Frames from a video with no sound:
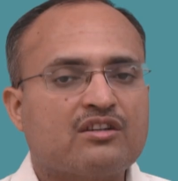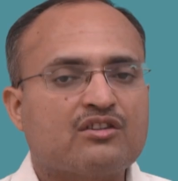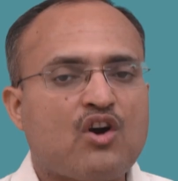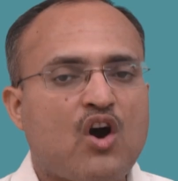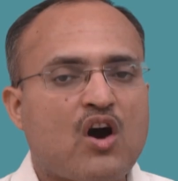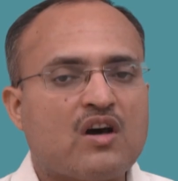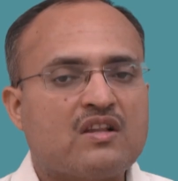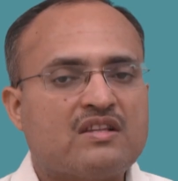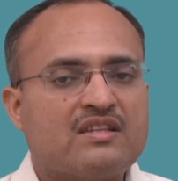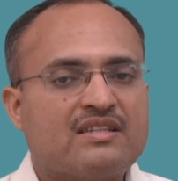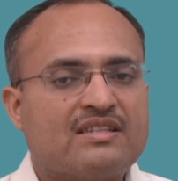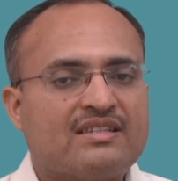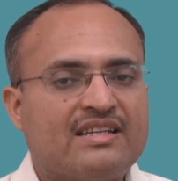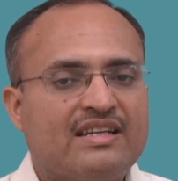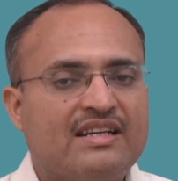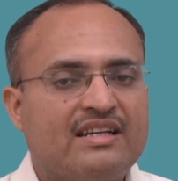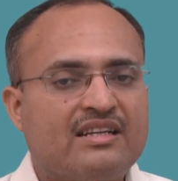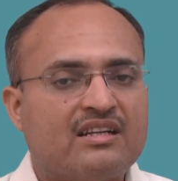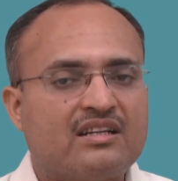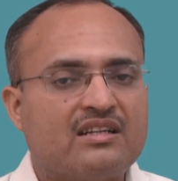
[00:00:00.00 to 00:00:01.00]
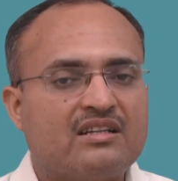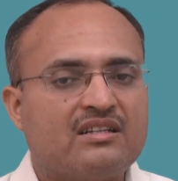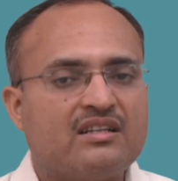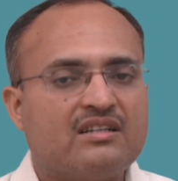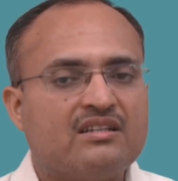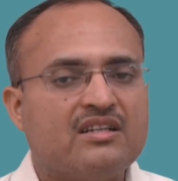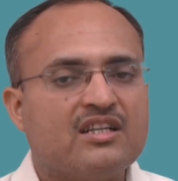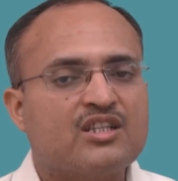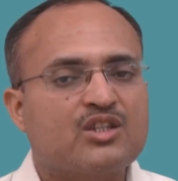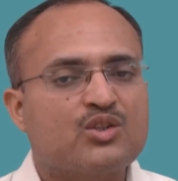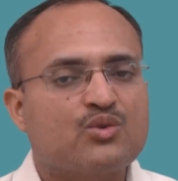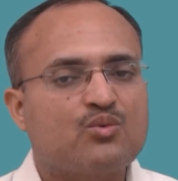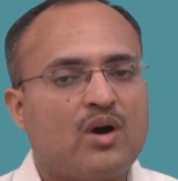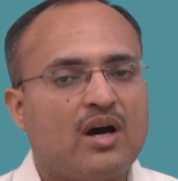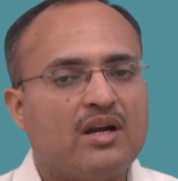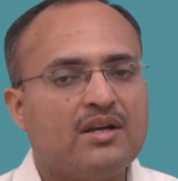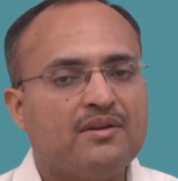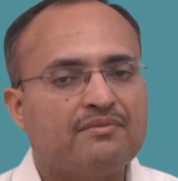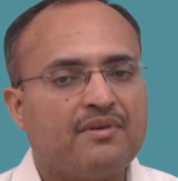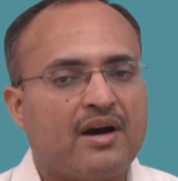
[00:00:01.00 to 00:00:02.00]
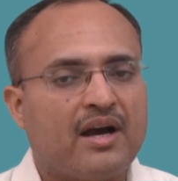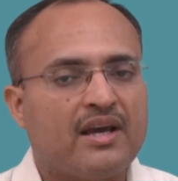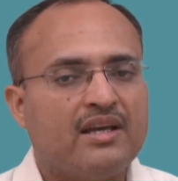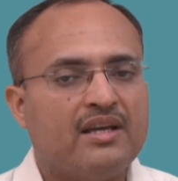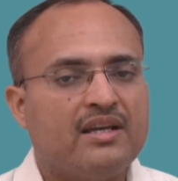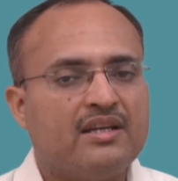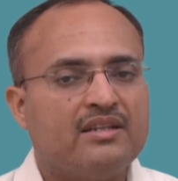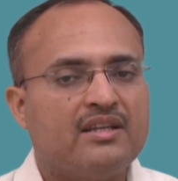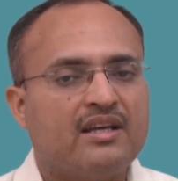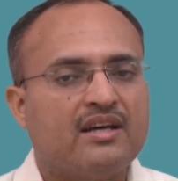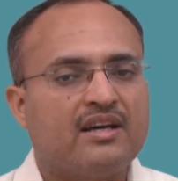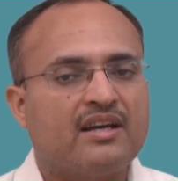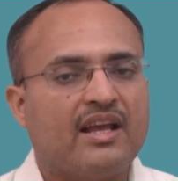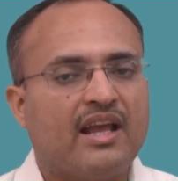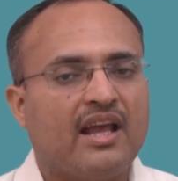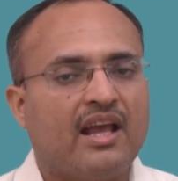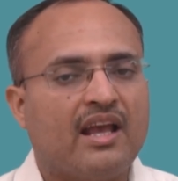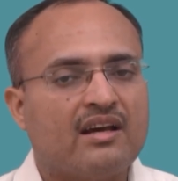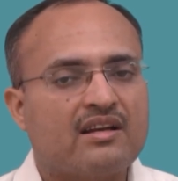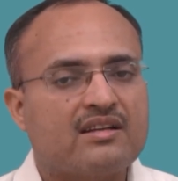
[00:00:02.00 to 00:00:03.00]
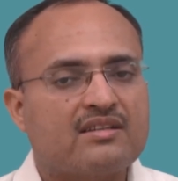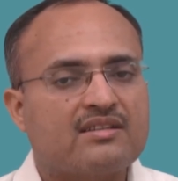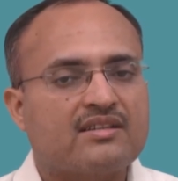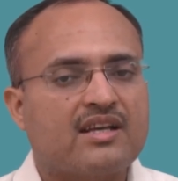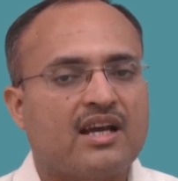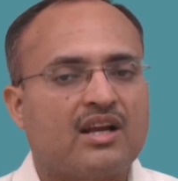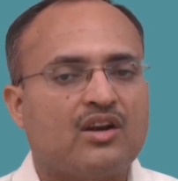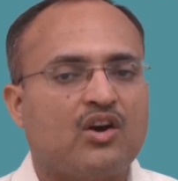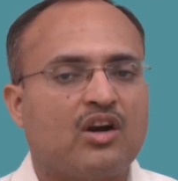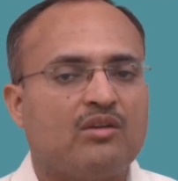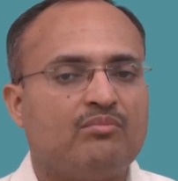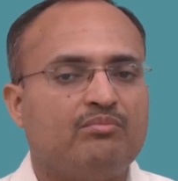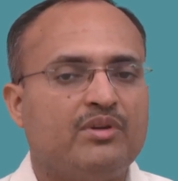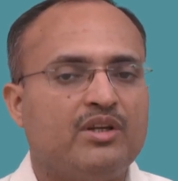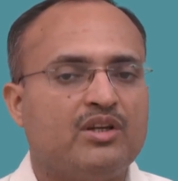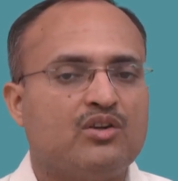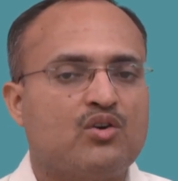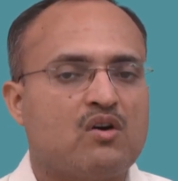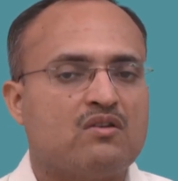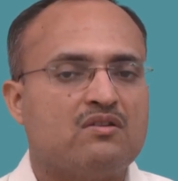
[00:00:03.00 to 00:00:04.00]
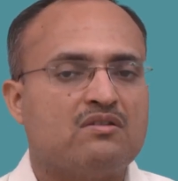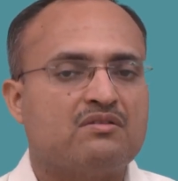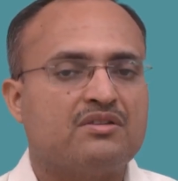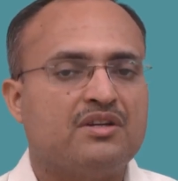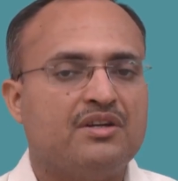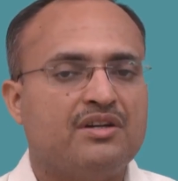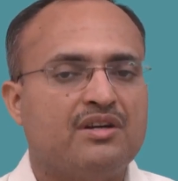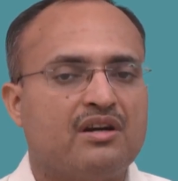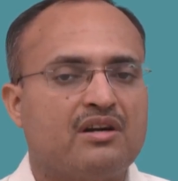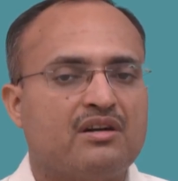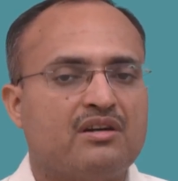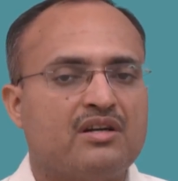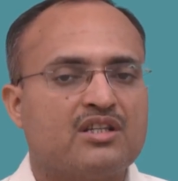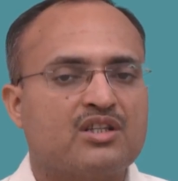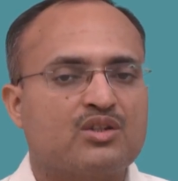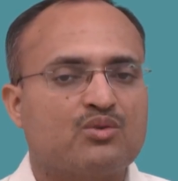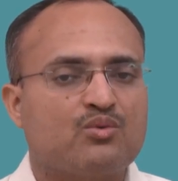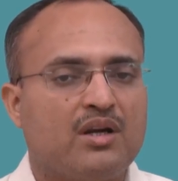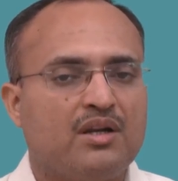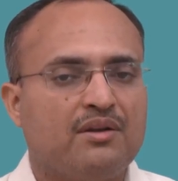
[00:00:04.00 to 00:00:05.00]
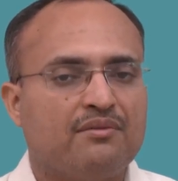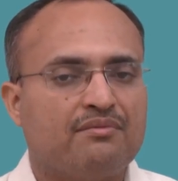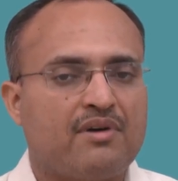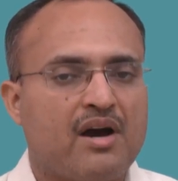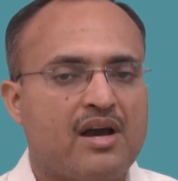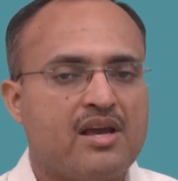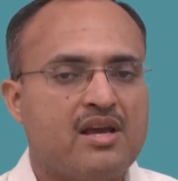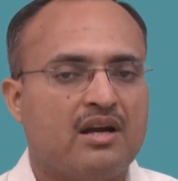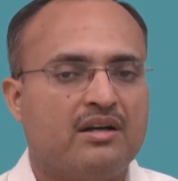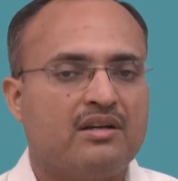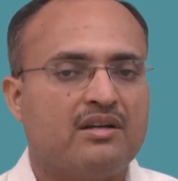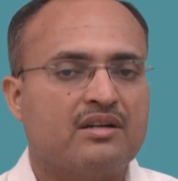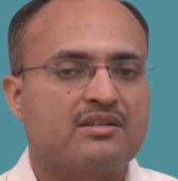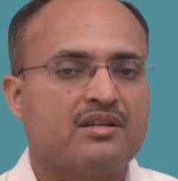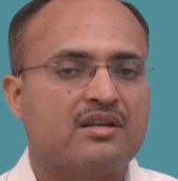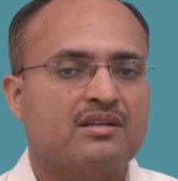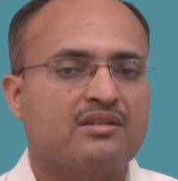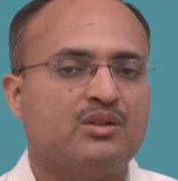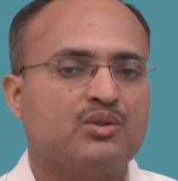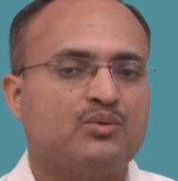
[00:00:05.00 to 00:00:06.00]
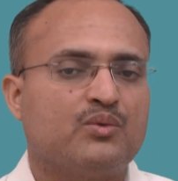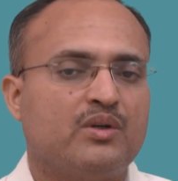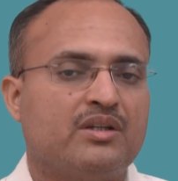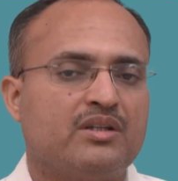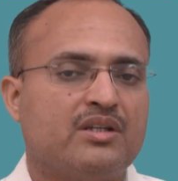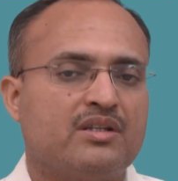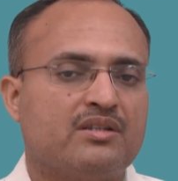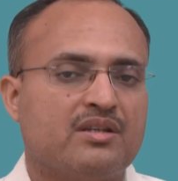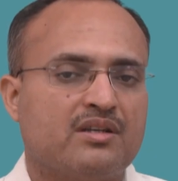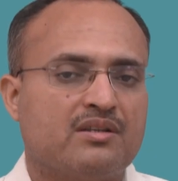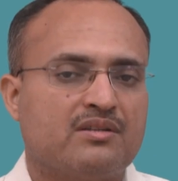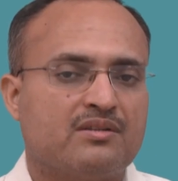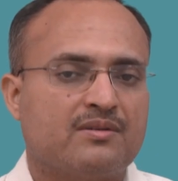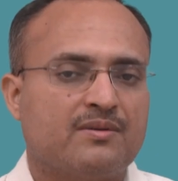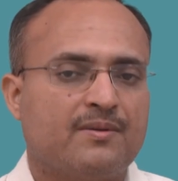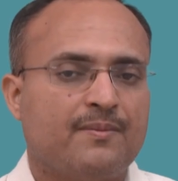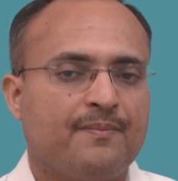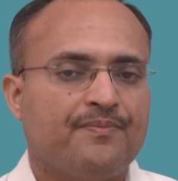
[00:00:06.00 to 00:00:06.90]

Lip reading: considered disqualify, their heirs cannot be considered disqualify under section 26.